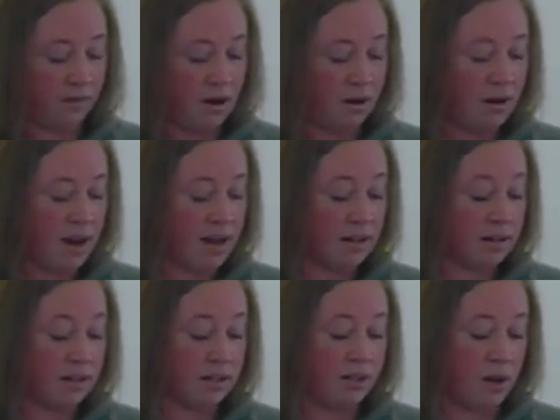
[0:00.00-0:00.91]
All right,
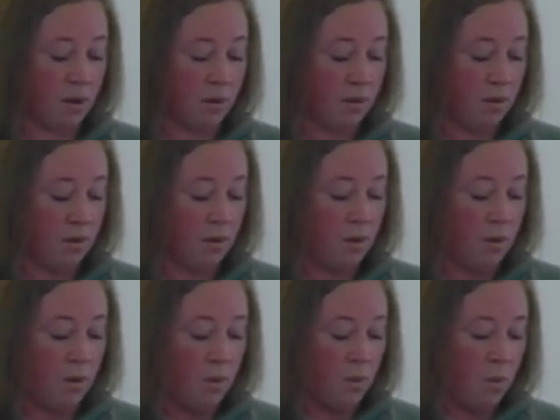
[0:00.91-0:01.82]
so
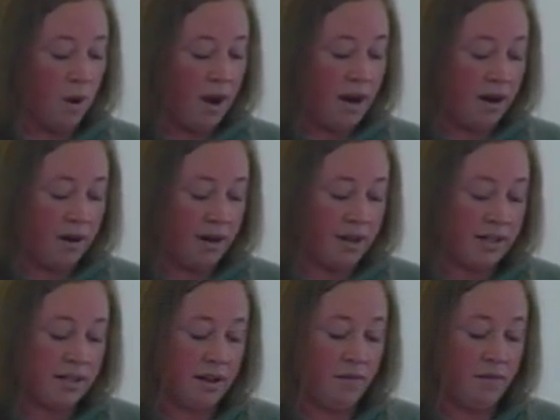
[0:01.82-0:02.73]
what
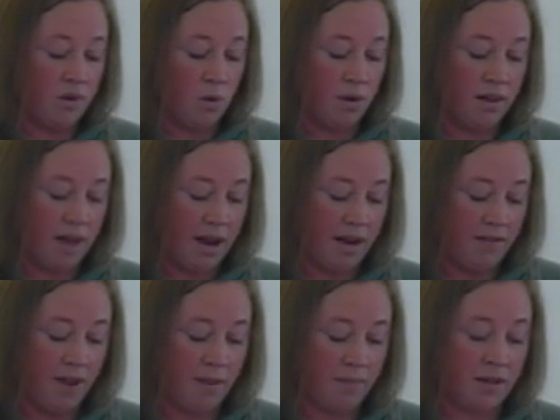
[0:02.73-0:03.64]
areas of your life
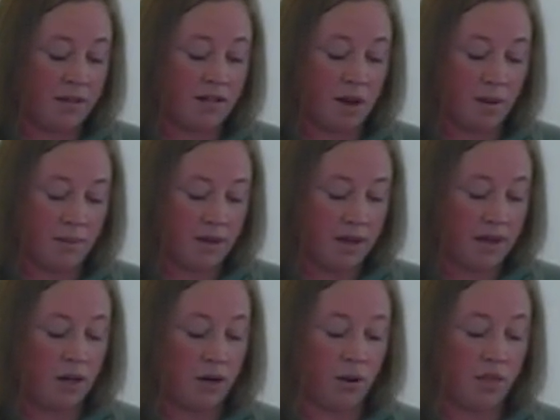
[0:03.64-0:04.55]
have been
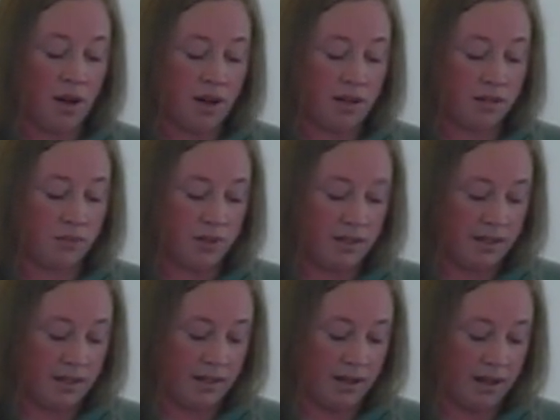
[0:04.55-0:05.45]
dominating your thoughts
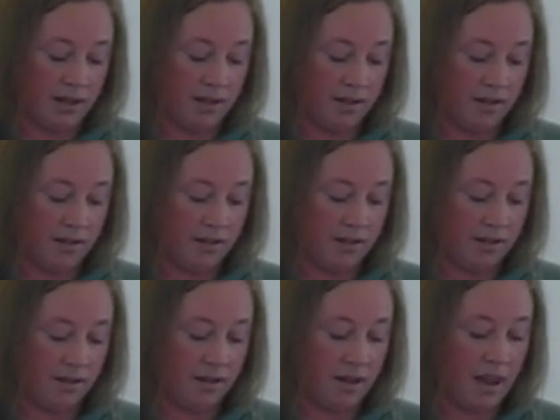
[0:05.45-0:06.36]
recently?
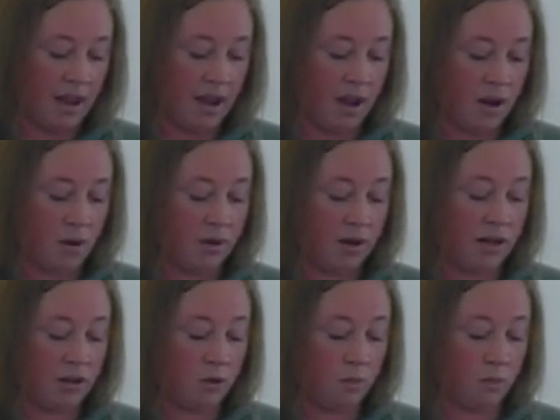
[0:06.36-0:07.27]
How
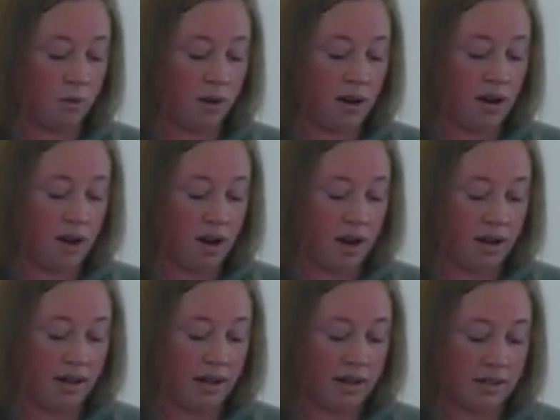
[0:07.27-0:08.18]
can you bring
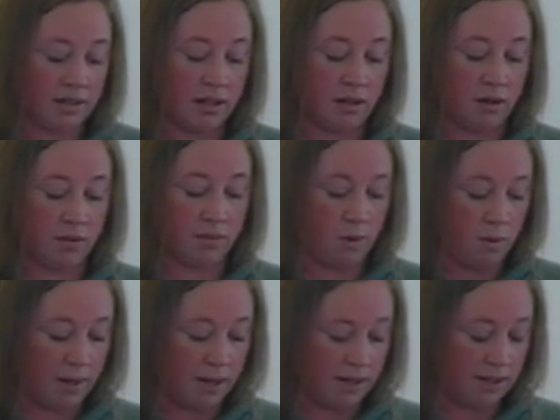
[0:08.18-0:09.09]
God into those
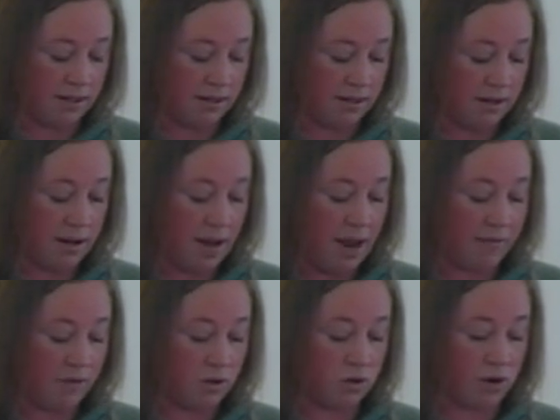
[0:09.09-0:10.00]
moments?
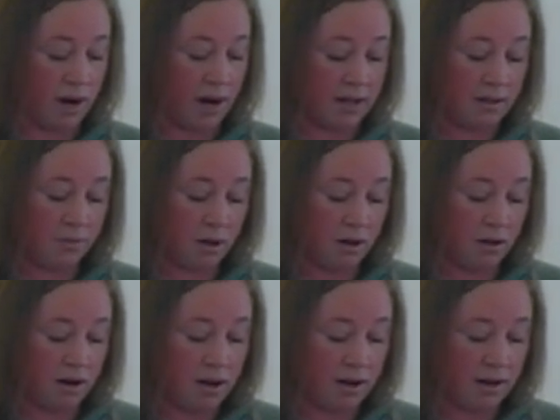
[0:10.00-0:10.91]
Have you tried to bring
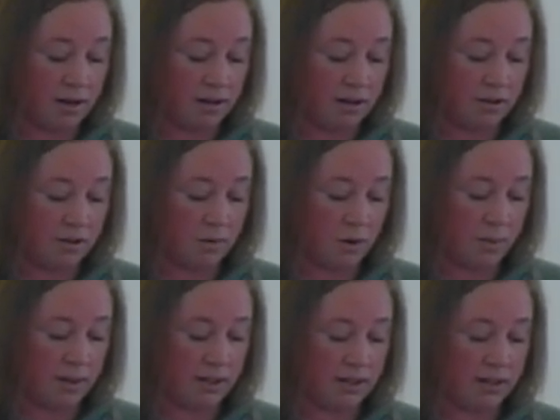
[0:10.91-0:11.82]
God into those
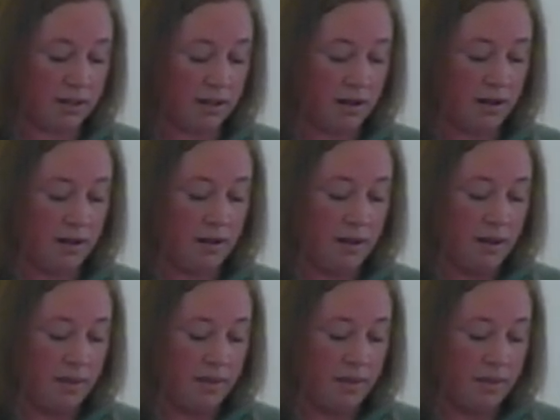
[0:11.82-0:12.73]
moments?
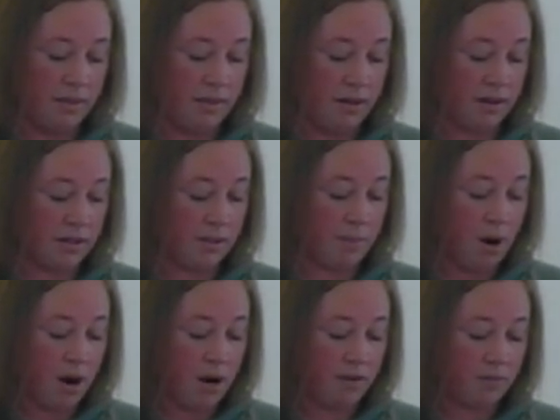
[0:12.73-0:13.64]
There is a
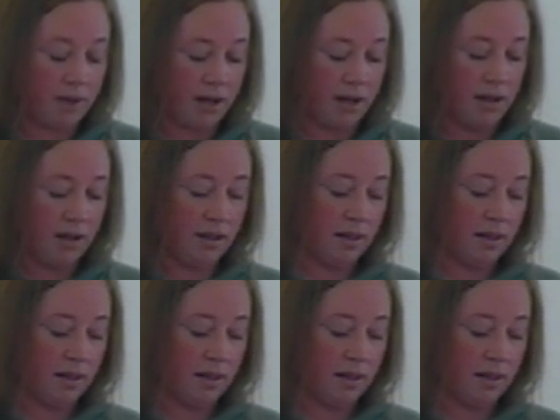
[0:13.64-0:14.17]
part of me